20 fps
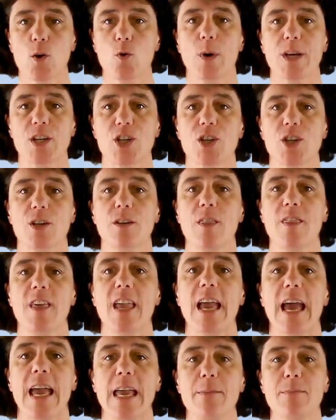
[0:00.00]
question the
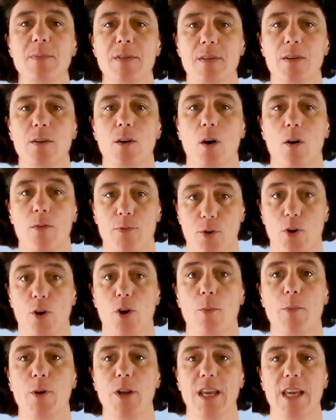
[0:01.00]
aims of your
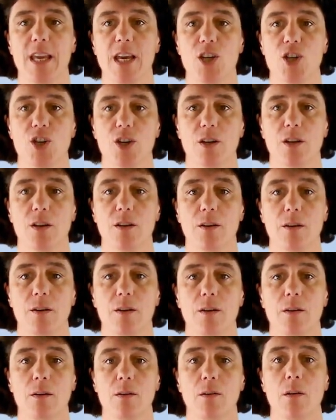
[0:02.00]
communication?
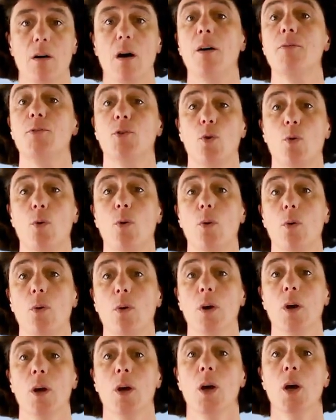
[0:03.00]
After all,
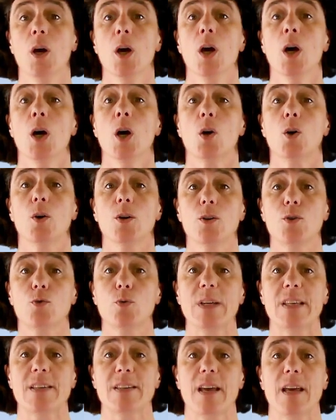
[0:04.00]
couldn't we
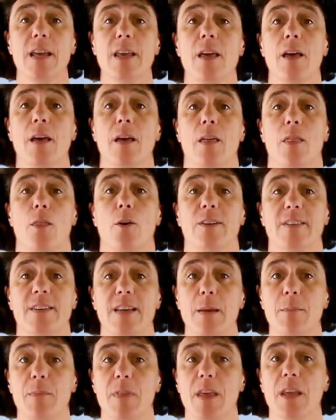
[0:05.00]
say the
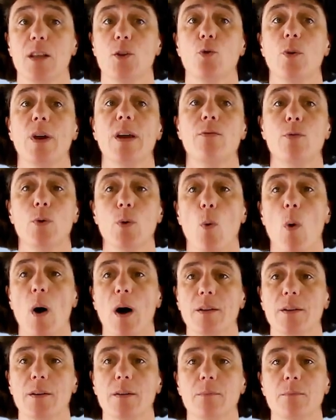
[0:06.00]
same thing to
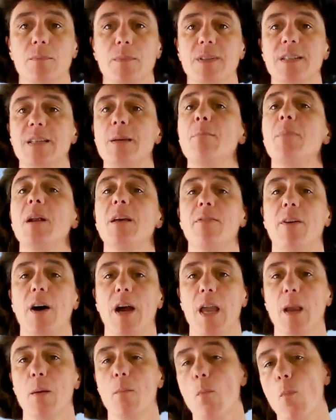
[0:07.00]
everyone,
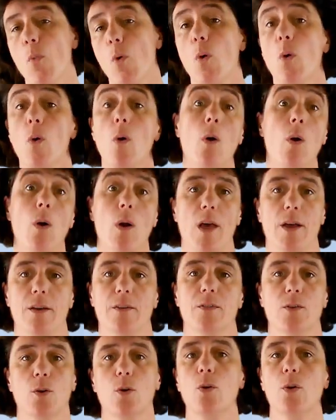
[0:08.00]
simplifying more or
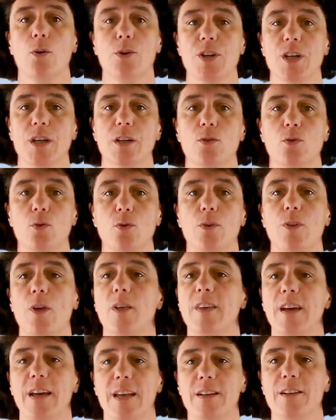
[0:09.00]
less according to the
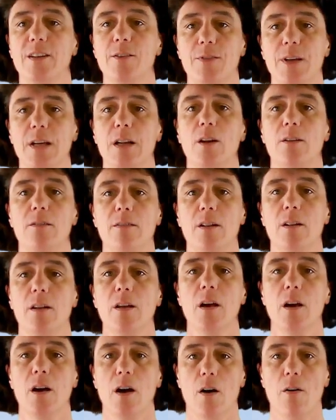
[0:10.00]
scientific level
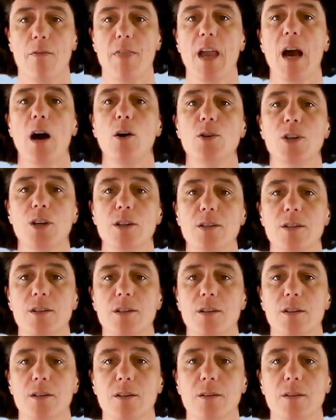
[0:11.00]
of the audience?